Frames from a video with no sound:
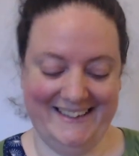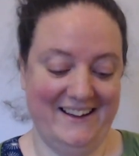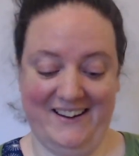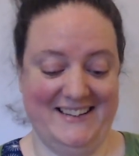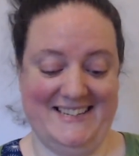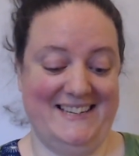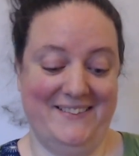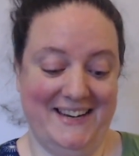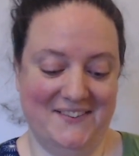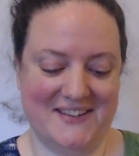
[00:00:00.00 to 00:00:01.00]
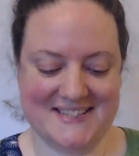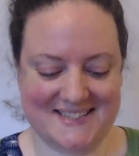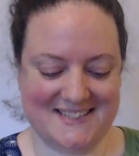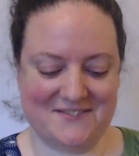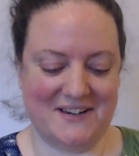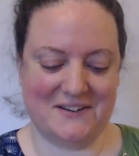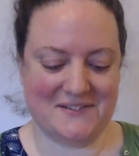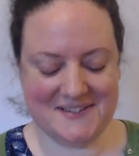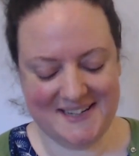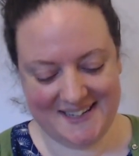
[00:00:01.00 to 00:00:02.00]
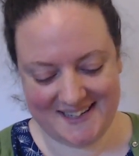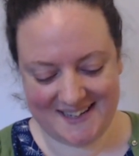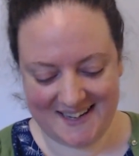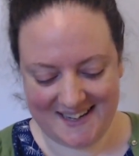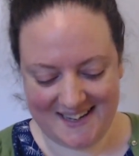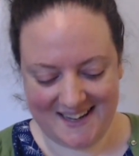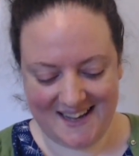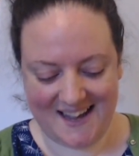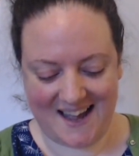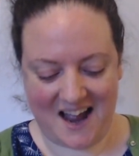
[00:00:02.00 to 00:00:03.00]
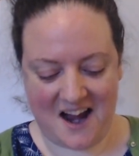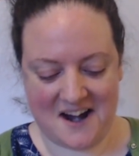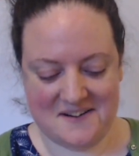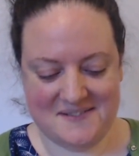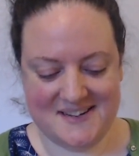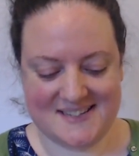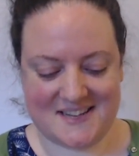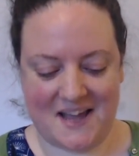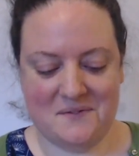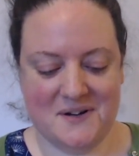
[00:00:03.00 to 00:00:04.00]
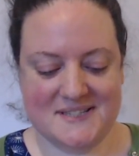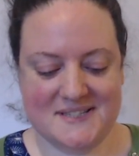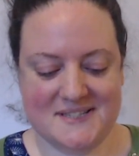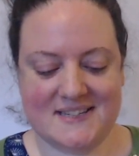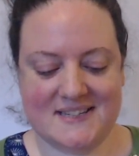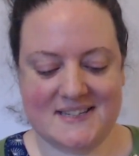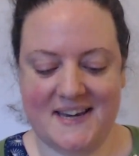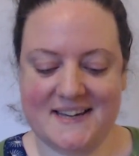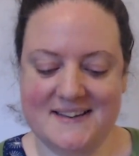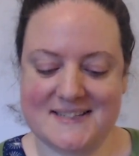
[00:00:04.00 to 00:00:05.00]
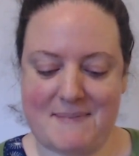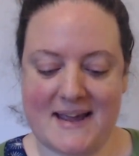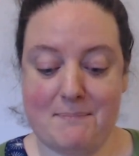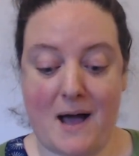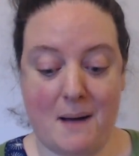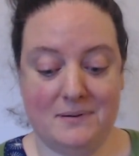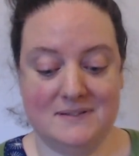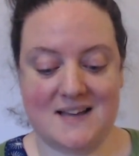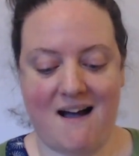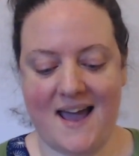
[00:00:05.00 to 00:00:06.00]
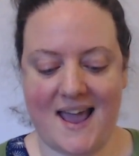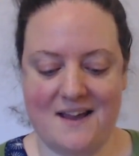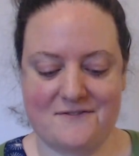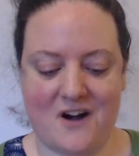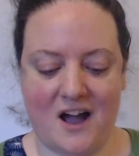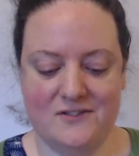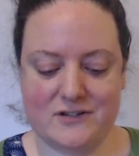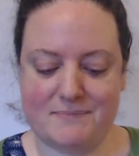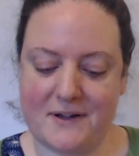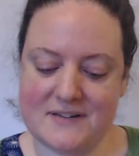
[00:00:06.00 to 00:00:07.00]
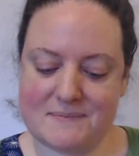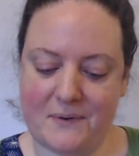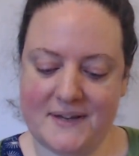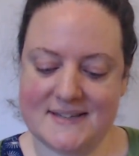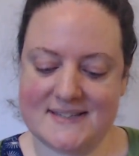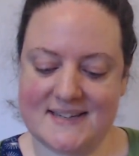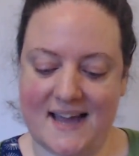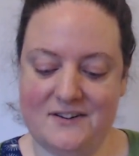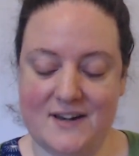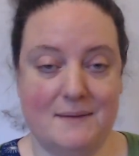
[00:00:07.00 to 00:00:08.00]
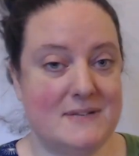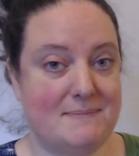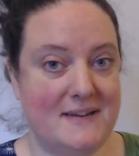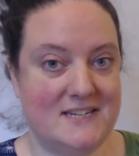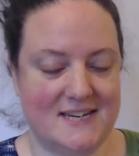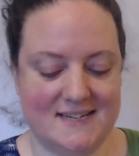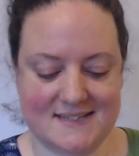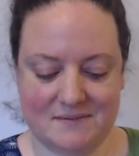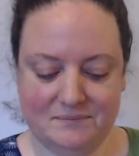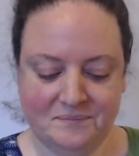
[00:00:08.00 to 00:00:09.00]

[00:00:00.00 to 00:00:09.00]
I didn't know any of this. This is really cool. So that was, how did the Phoenicans make purple dye? And for 100 bonus points, can you name the species?